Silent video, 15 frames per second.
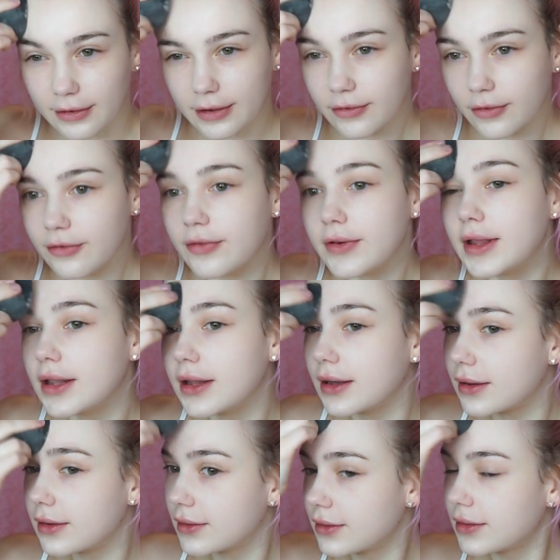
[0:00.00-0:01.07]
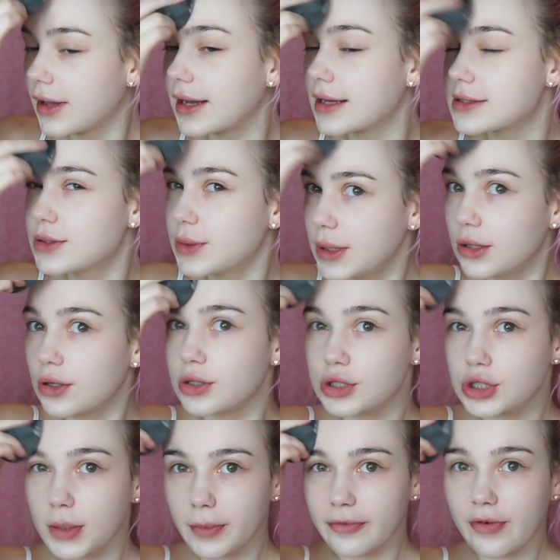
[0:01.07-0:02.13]
have a feeling, like it's doing a good
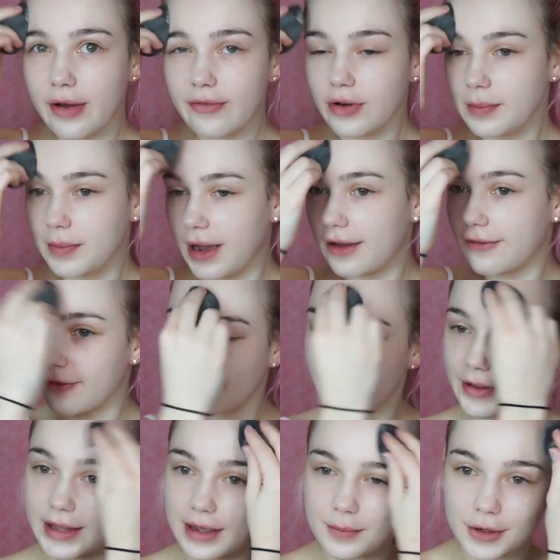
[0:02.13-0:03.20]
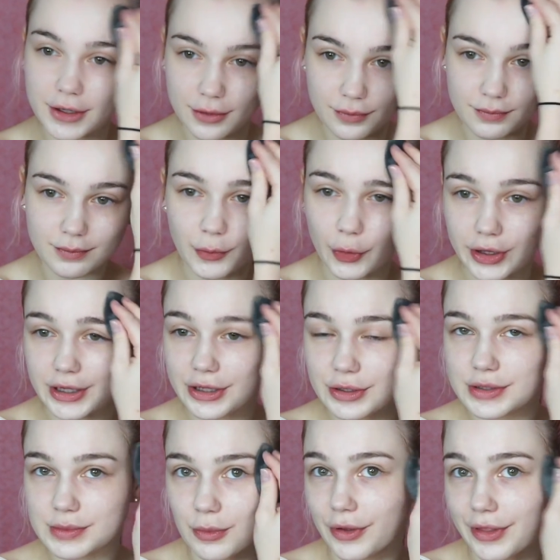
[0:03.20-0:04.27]
job of covering, but I have a feeling I'm going to want to
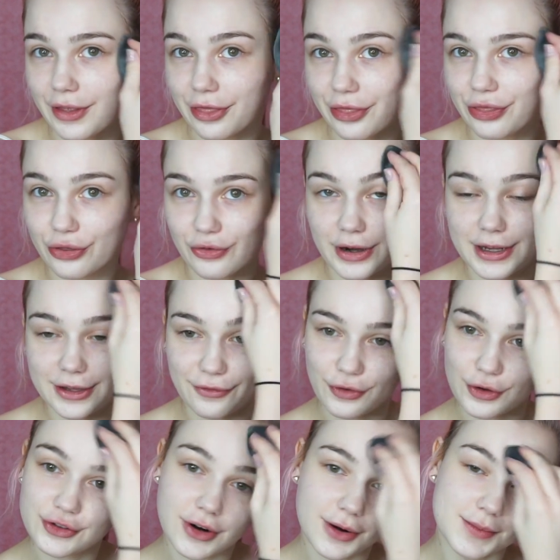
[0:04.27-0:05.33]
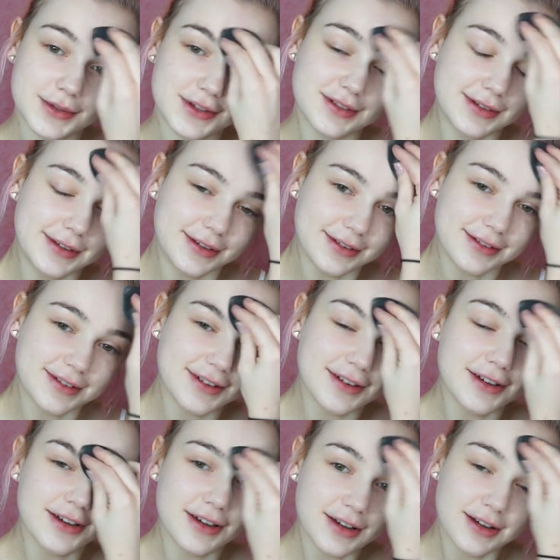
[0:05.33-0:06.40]
use more than 3 to 4 drops
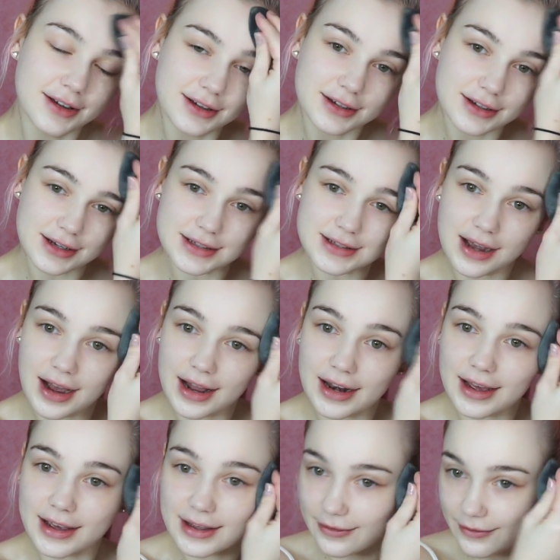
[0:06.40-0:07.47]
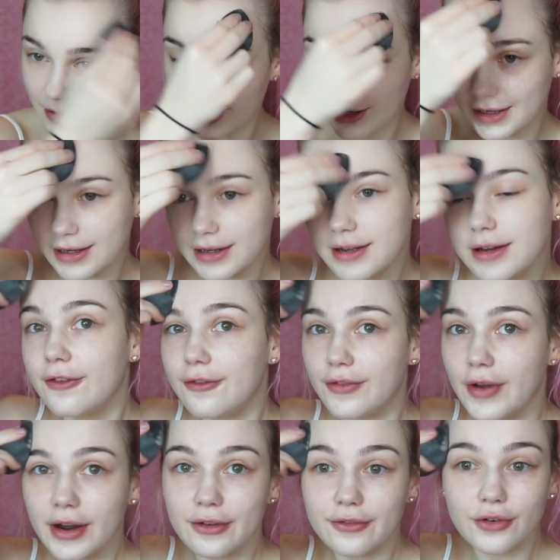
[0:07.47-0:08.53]
because I like it very
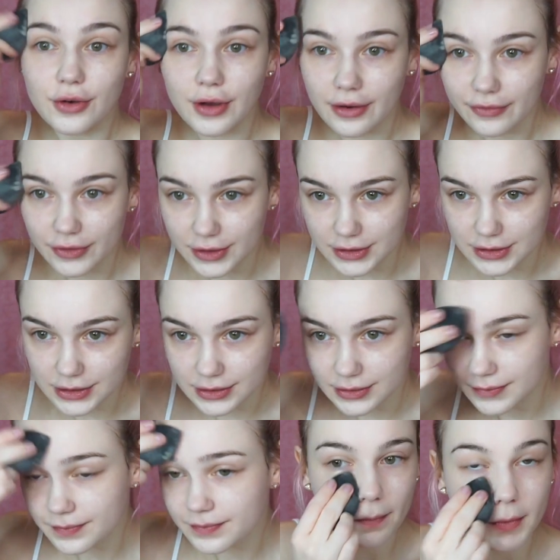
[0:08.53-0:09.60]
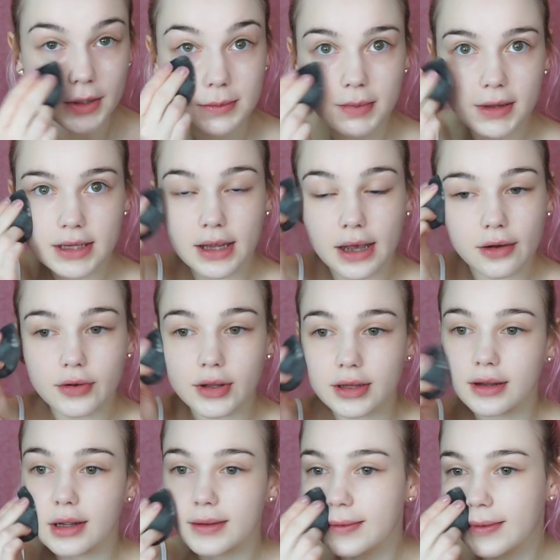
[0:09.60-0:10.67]
full coverage. But it's blending out really
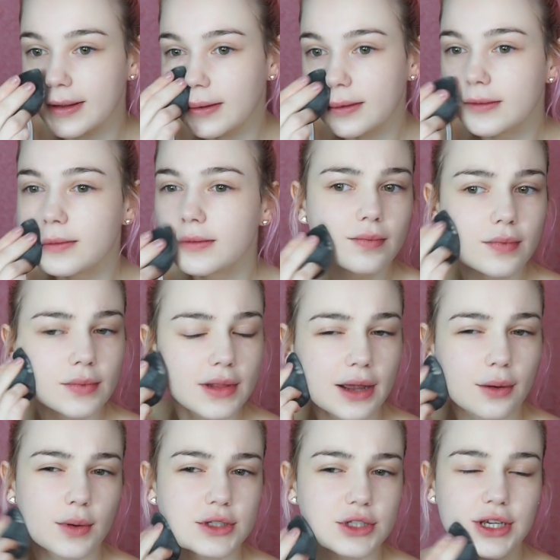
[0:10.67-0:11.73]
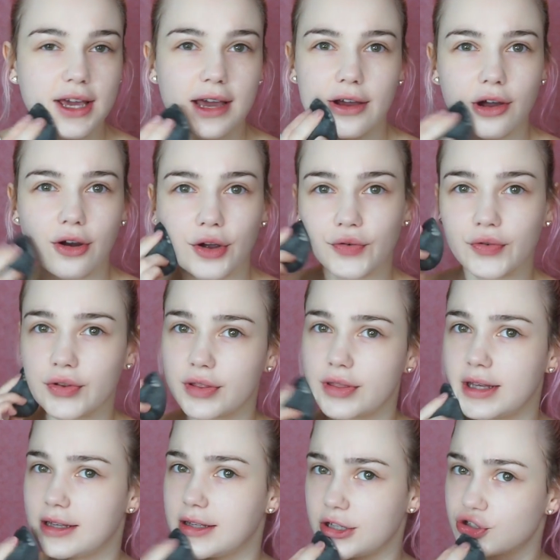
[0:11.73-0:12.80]
nicely. Like once you get over
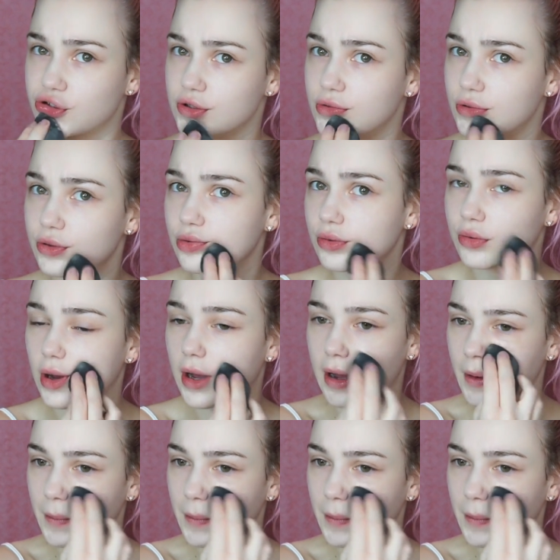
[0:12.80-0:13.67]
the initial